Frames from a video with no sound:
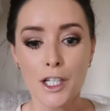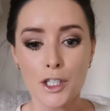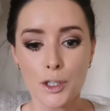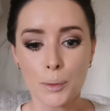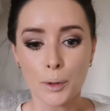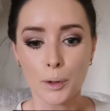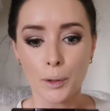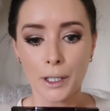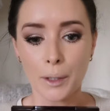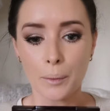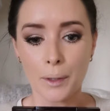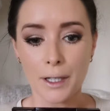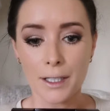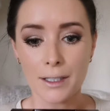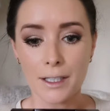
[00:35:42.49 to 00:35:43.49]
So we're going in
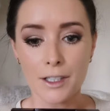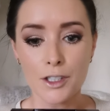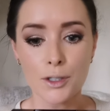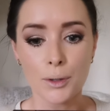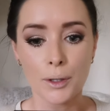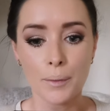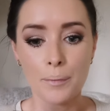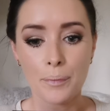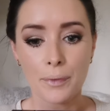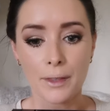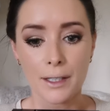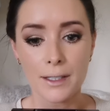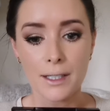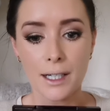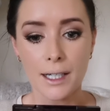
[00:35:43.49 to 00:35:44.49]
with this contour,
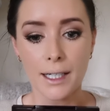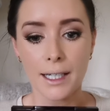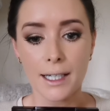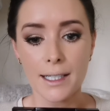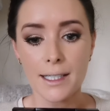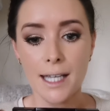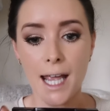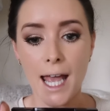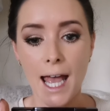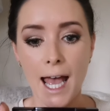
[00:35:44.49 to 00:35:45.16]
this highlight,